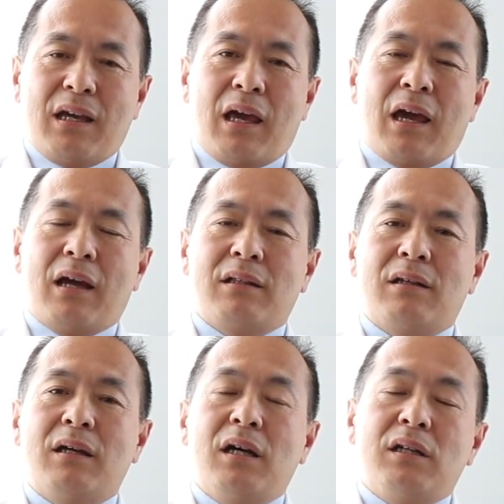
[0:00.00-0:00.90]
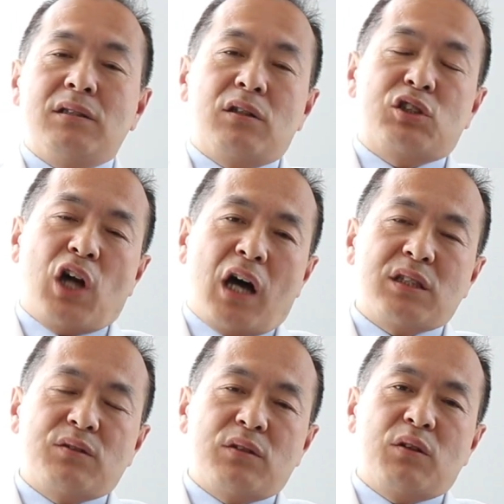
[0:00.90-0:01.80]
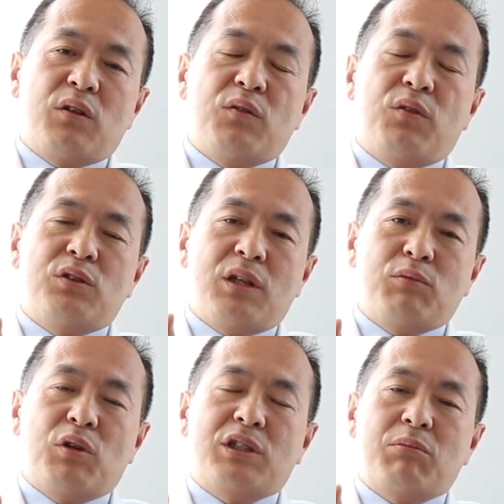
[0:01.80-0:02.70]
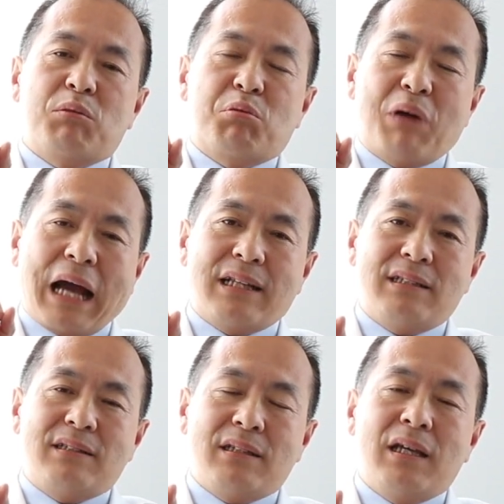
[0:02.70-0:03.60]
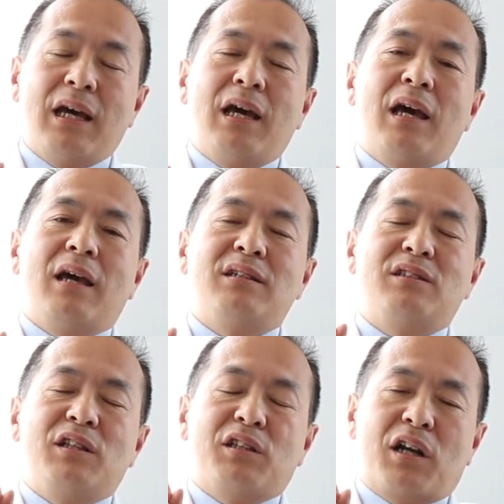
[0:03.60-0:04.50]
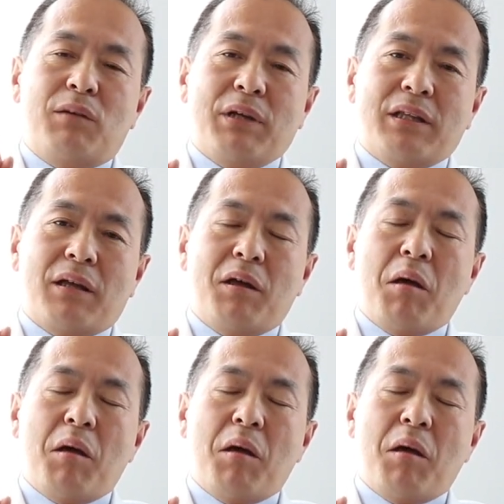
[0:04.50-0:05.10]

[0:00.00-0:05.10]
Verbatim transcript: And the chance for them to achieve the pregnancy is determined